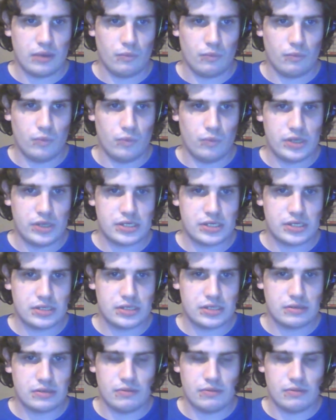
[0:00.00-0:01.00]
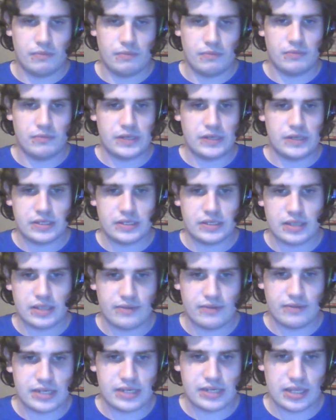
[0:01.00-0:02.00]
which he doesn't
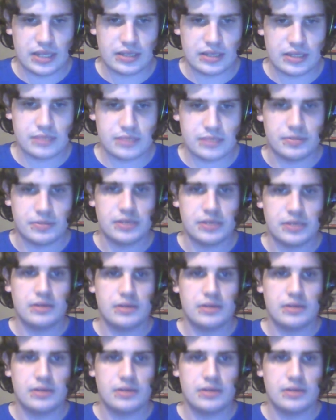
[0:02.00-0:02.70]
have any delegates, but